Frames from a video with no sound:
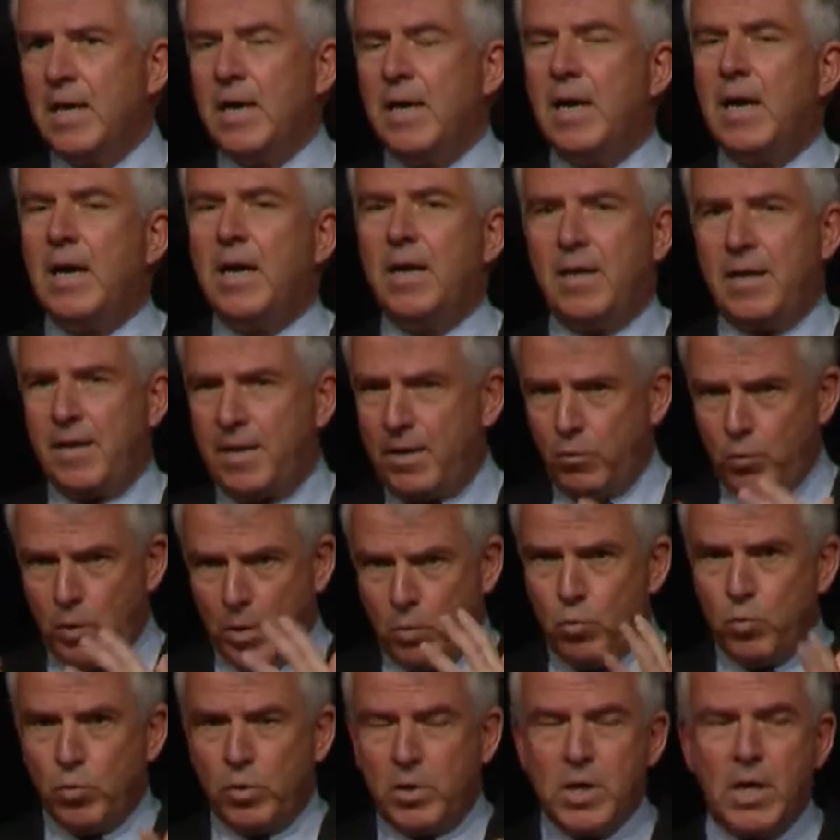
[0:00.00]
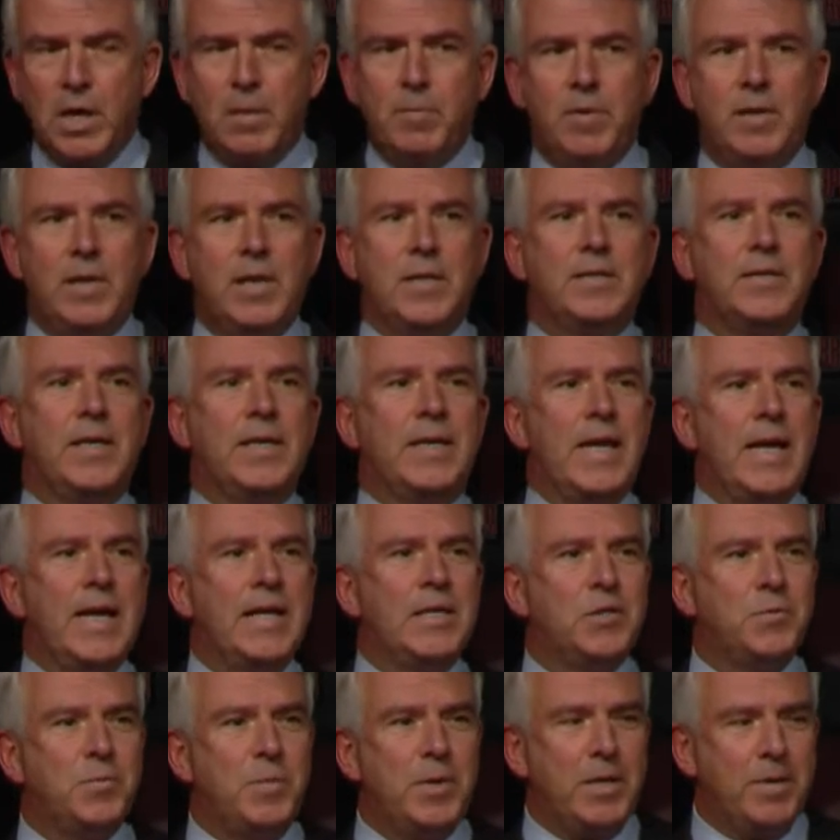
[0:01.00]
I won't come unless I
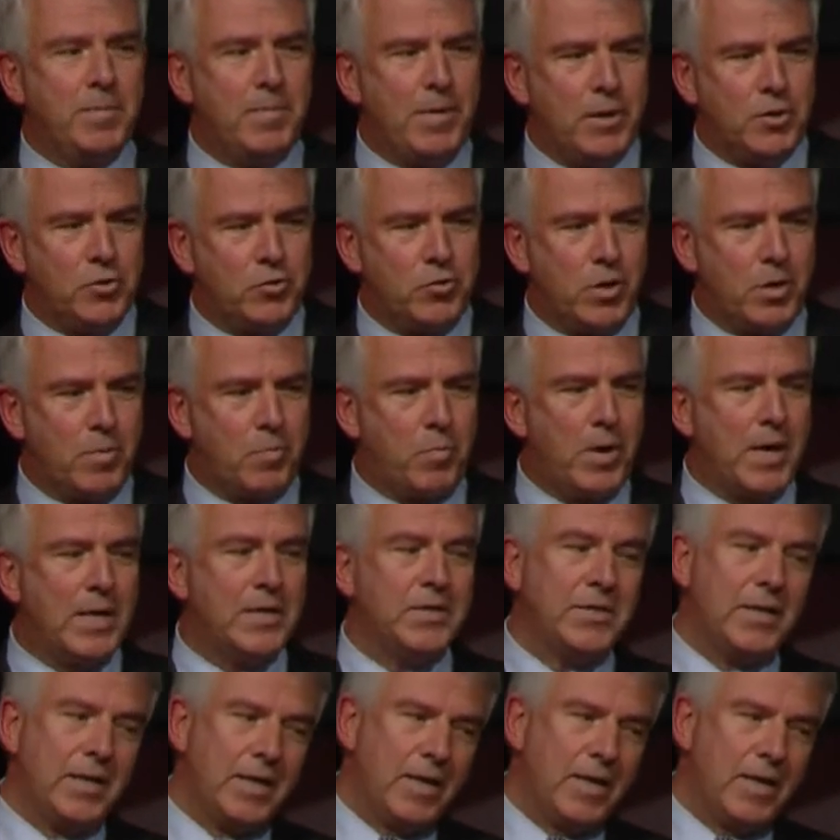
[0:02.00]
can speak about drug pricing,